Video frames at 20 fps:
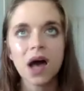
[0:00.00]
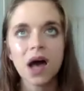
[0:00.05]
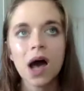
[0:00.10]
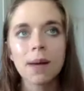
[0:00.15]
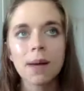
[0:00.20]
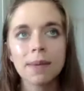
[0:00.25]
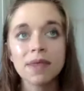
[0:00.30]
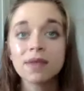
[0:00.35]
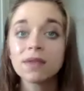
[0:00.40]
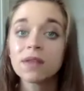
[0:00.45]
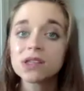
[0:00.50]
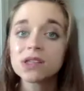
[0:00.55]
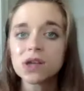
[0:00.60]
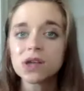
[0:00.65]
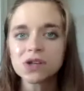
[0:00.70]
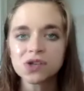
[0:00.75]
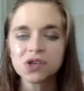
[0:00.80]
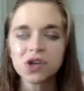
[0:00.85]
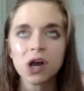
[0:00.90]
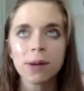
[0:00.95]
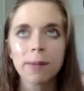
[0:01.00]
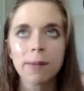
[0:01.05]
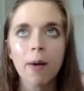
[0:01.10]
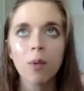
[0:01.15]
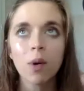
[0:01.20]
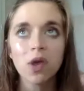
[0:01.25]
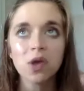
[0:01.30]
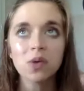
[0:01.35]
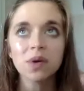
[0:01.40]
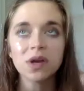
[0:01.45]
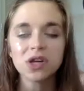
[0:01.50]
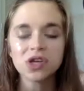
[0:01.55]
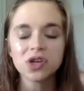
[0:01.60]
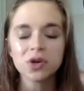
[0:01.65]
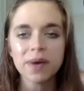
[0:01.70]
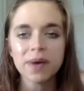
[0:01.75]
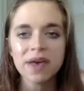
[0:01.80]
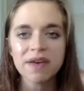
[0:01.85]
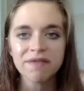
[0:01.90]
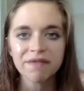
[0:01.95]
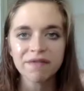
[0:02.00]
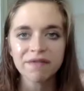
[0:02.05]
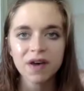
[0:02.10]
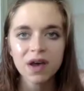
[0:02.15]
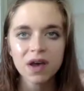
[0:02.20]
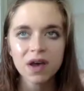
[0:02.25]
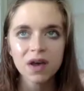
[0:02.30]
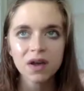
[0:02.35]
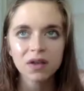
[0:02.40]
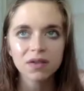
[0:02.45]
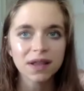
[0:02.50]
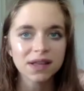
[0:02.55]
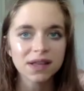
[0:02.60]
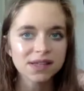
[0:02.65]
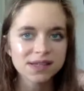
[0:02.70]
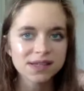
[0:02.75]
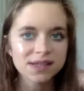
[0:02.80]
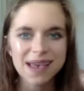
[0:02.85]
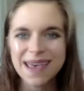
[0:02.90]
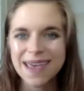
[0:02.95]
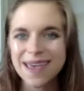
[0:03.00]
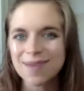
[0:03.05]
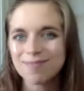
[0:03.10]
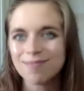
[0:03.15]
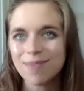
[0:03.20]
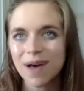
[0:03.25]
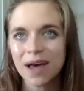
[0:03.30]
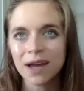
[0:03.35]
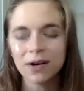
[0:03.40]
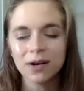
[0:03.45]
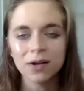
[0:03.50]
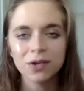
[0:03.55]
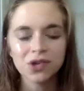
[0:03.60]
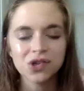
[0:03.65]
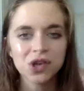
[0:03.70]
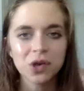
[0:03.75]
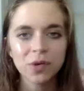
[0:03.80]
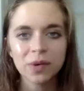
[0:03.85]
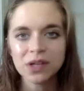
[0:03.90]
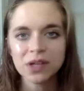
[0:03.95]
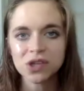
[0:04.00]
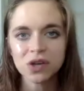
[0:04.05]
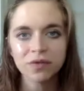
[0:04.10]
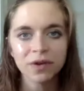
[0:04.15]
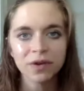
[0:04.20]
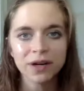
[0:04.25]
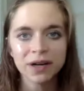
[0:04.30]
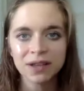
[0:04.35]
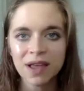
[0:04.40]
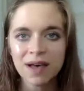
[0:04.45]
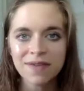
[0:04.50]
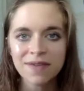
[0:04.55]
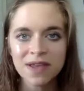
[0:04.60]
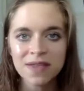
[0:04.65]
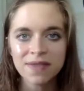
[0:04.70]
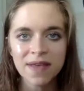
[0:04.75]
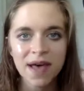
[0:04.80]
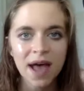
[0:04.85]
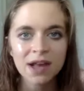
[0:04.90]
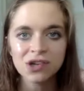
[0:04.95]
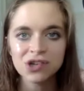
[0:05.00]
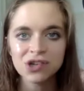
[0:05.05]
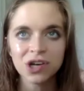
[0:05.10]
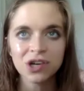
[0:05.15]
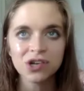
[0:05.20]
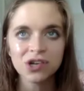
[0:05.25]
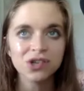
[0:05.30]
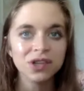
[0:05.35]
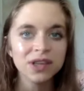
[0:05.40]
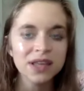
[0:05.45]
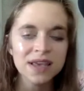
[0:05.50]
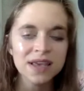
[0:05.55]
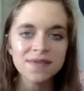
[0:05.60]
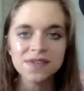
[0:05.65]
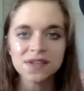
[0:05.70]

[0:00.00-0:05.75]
And then let's also talk about what you can do if, let's say, I don't know, the show gets over at 11, the head judge leaves